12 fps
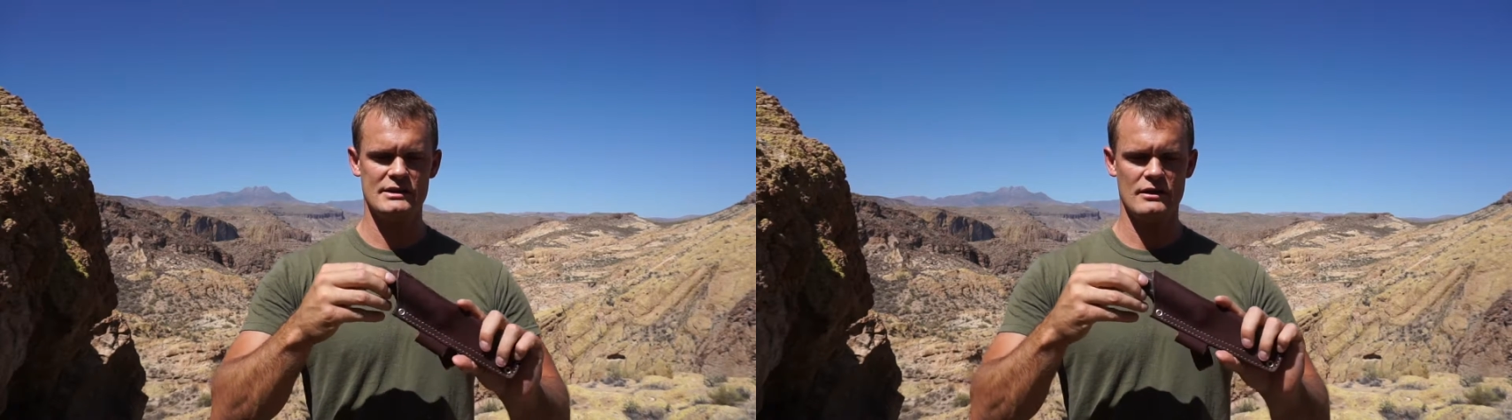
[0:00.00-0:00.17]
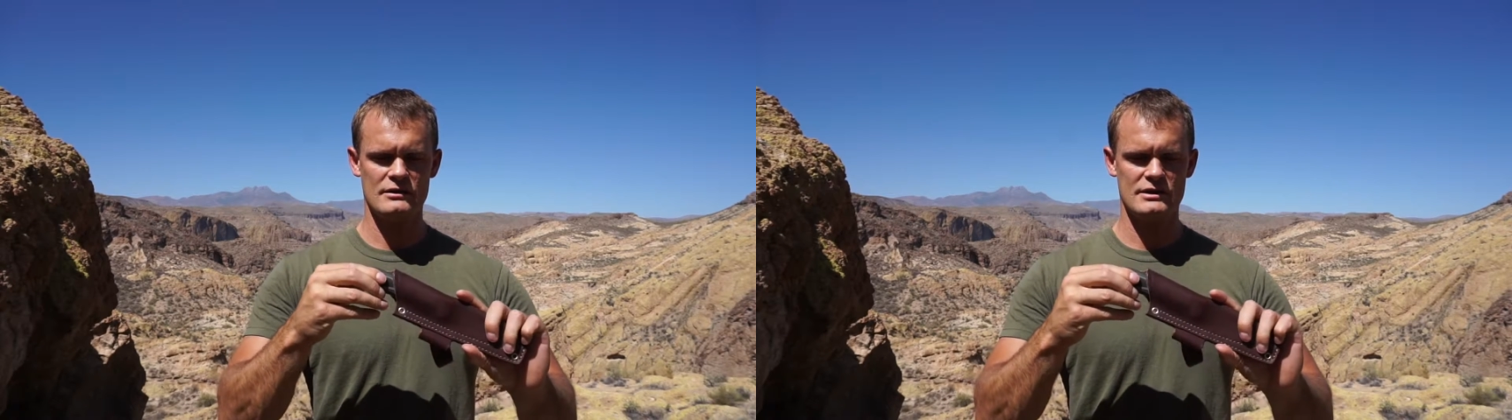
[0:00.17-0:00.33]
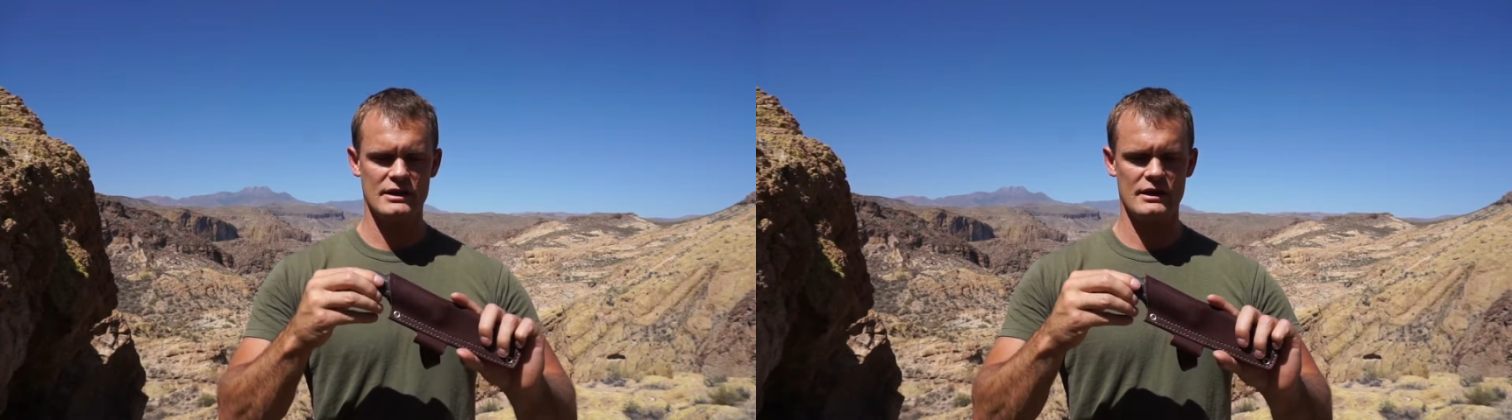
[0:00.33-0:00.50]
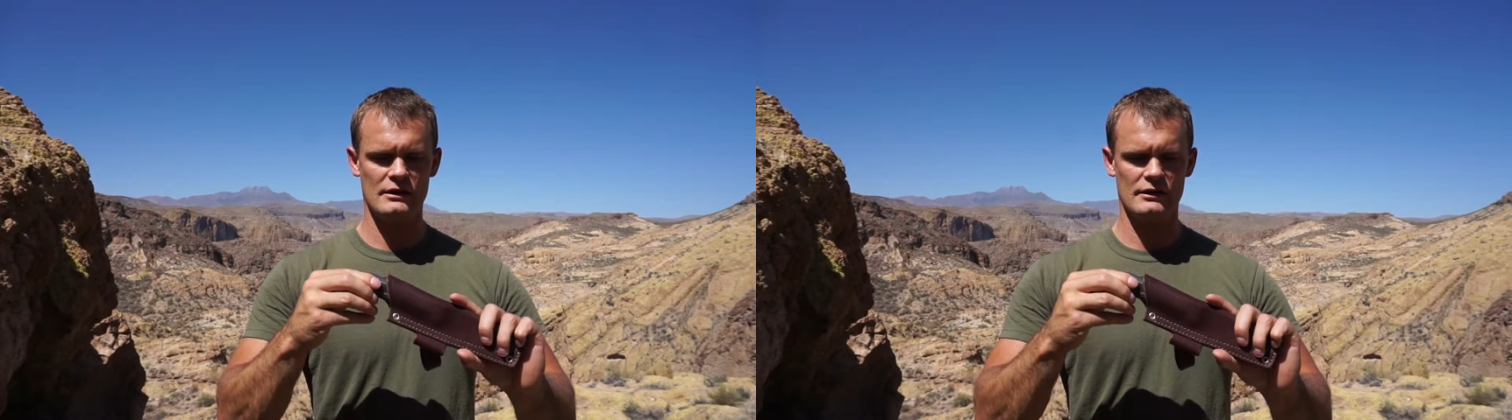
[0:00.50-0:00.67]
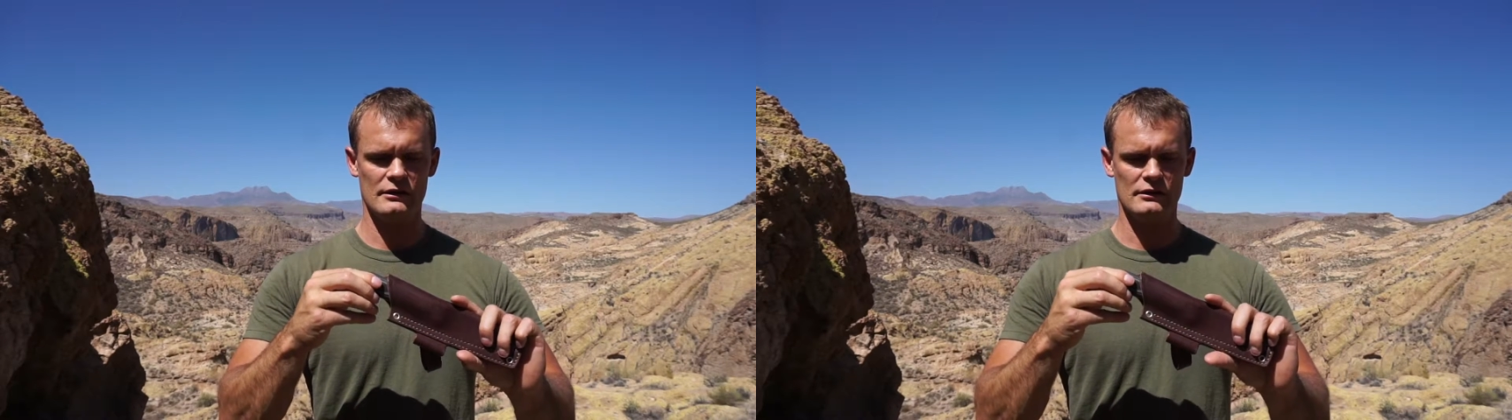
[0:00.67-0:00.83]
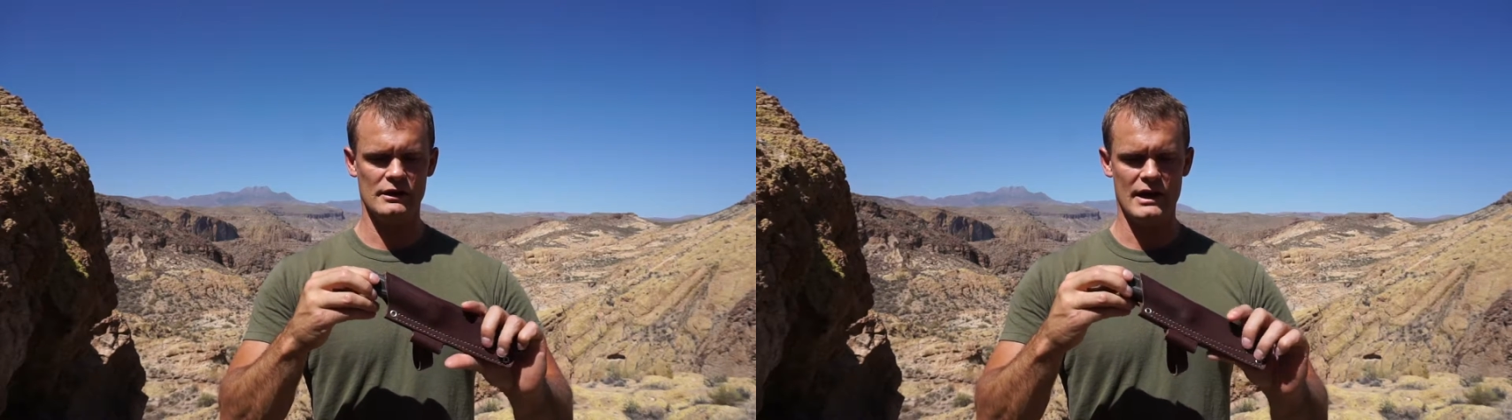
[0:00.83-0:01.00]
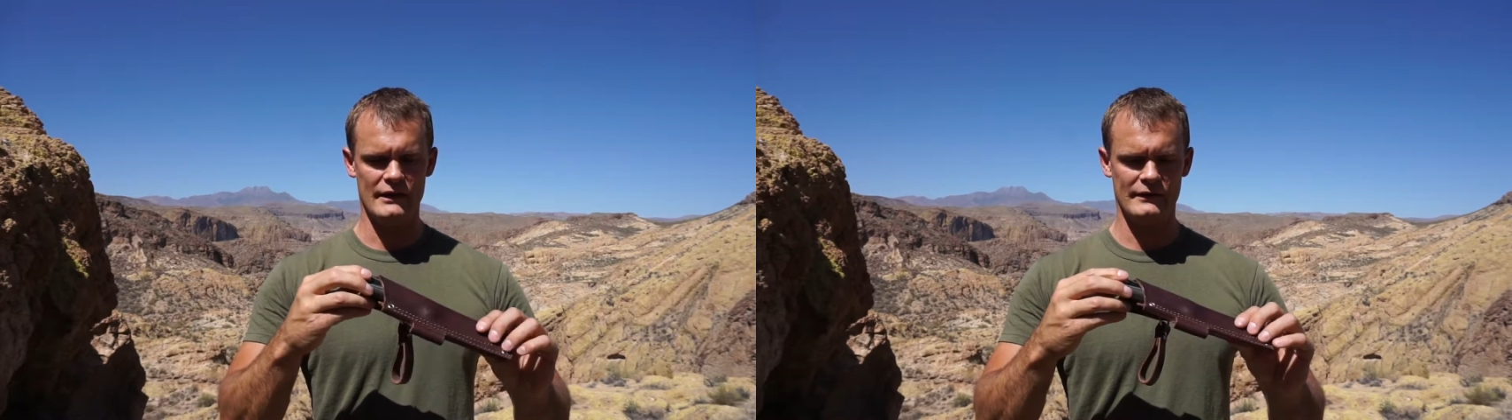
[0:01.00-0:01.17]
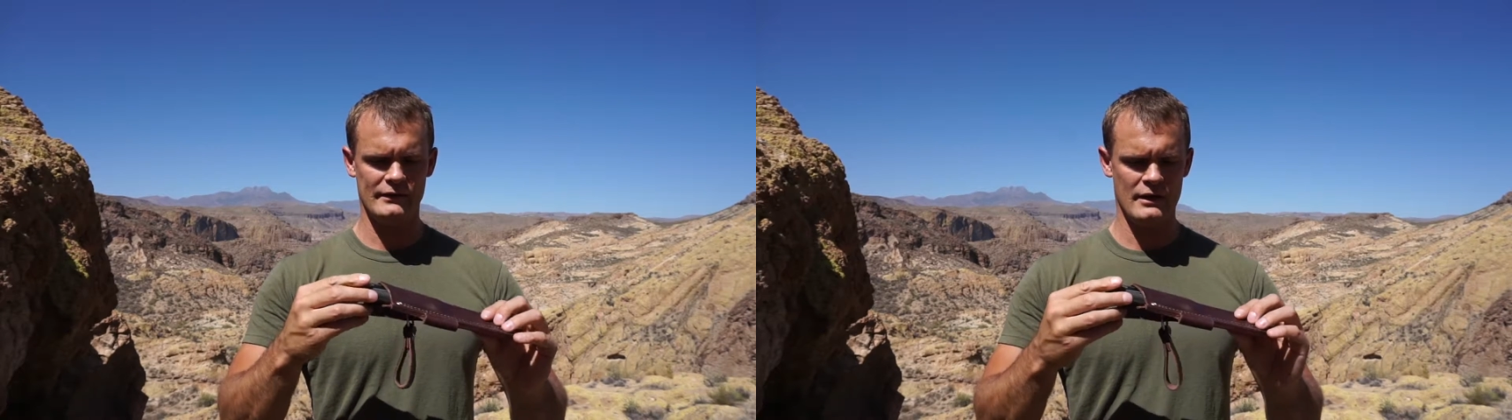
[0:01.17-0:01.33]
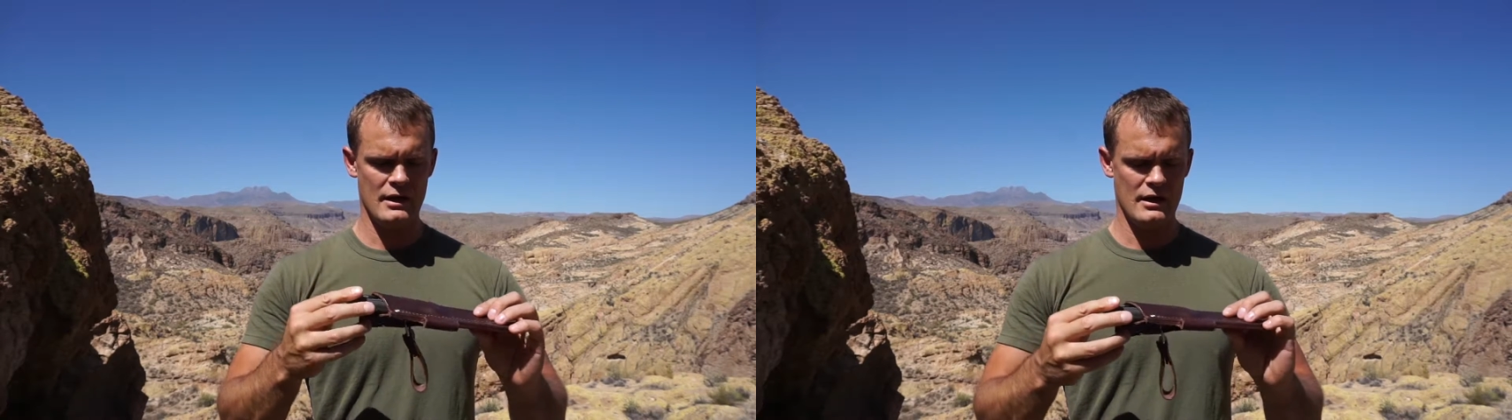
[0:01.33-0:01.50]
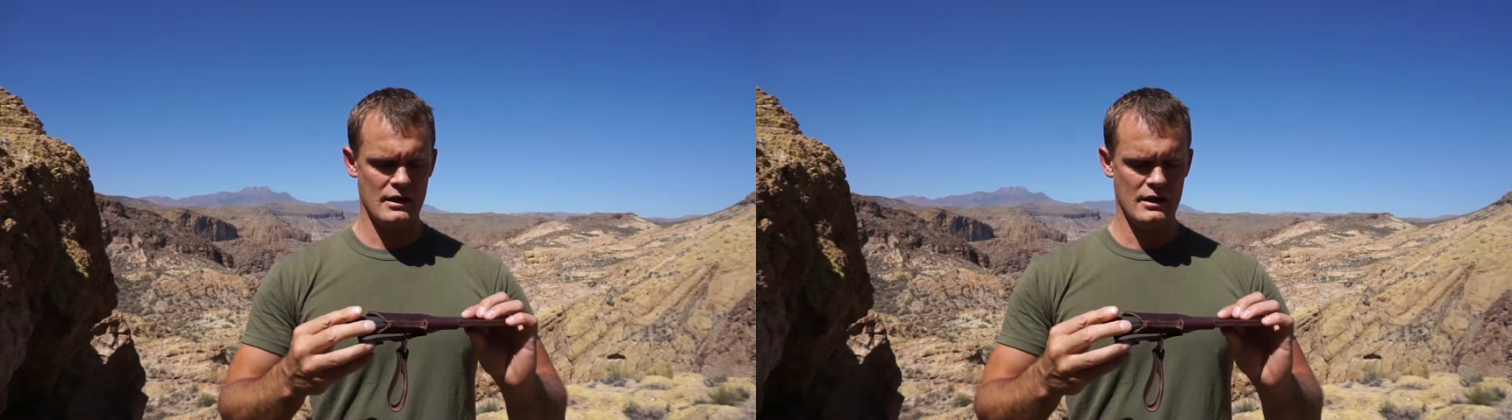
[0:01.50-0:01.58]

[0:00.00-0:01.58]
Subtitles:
starts to get a little less.